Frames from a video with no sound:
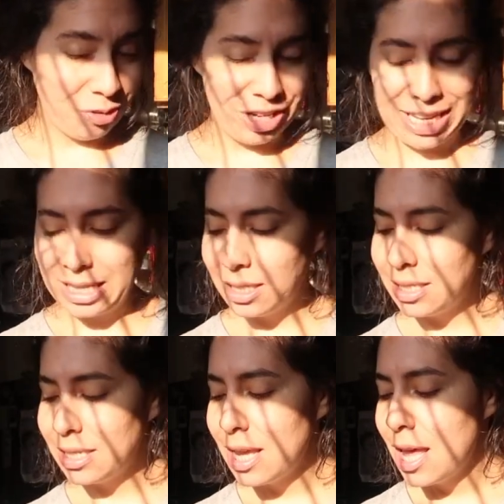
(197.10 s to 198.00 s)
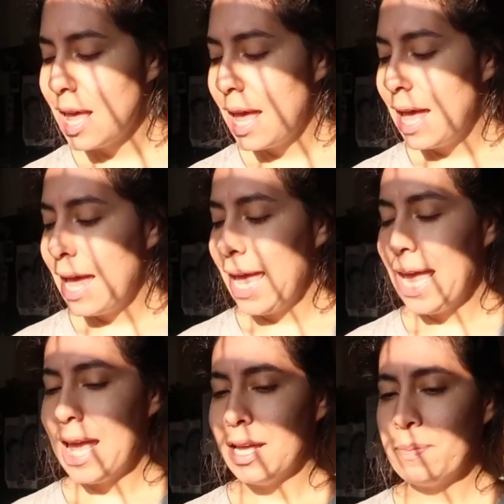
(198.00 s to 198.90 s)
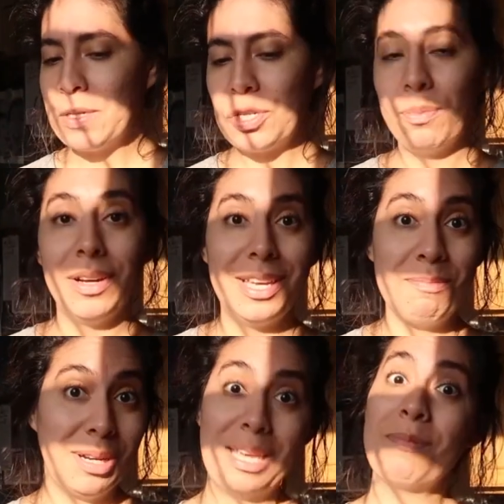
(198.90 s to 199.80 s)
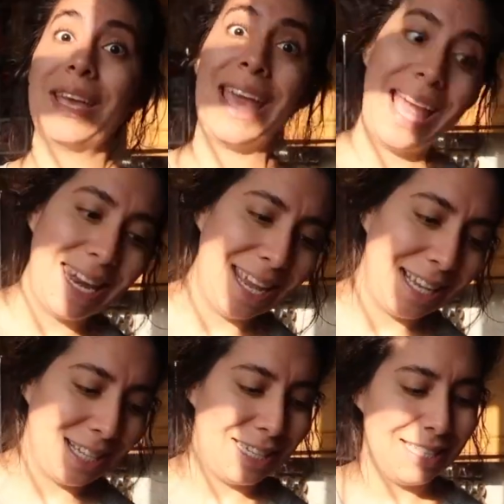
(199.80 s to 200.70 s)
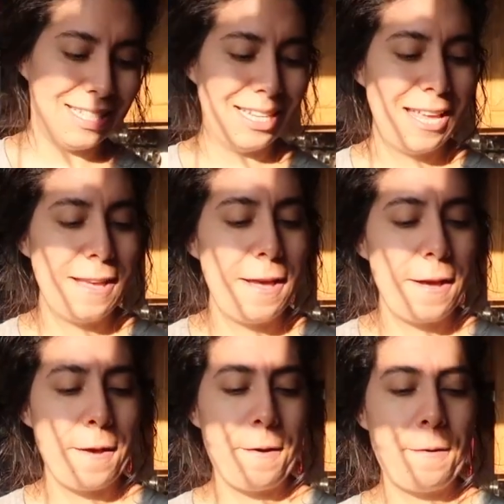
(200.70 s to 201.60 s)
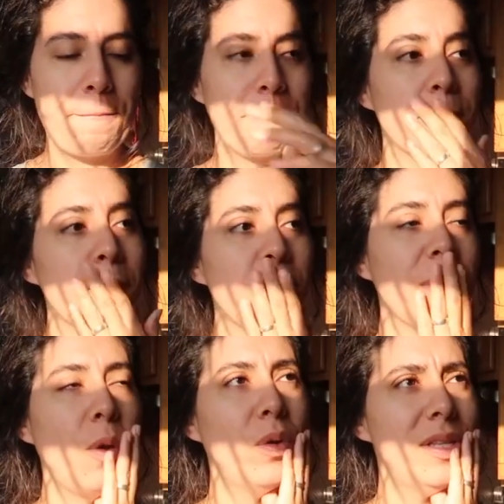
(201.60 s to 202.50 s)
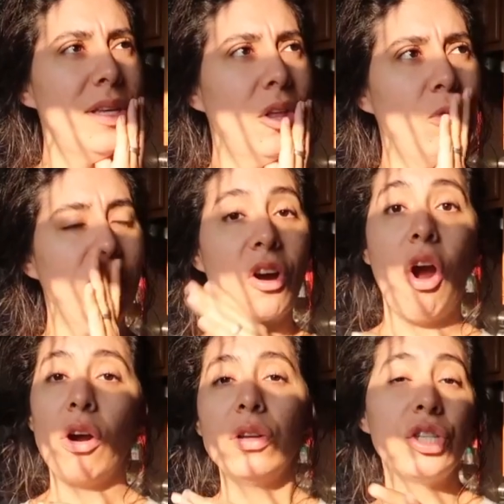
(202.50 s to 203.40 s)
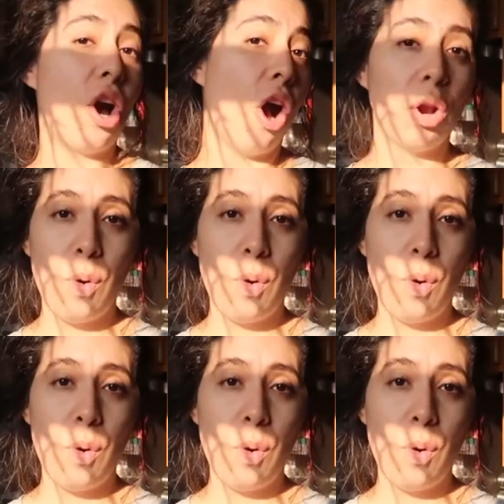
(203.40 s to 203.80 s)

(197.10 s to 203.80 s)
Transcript: for kids, and Mr. Monkey Mechanic, and what's the other one, Carl's Car